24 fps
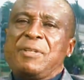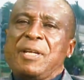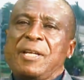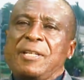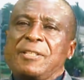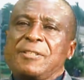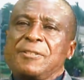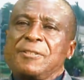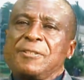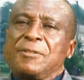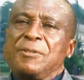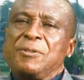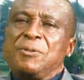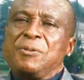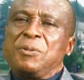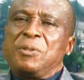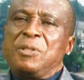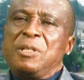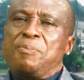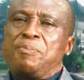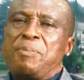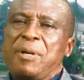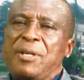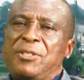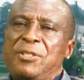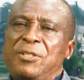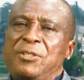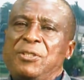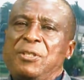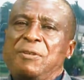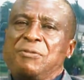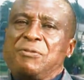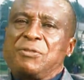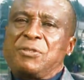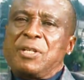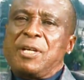that with the passage
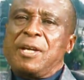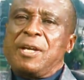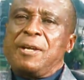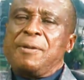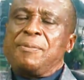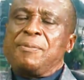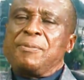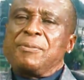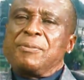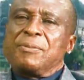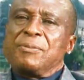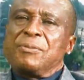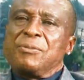of time,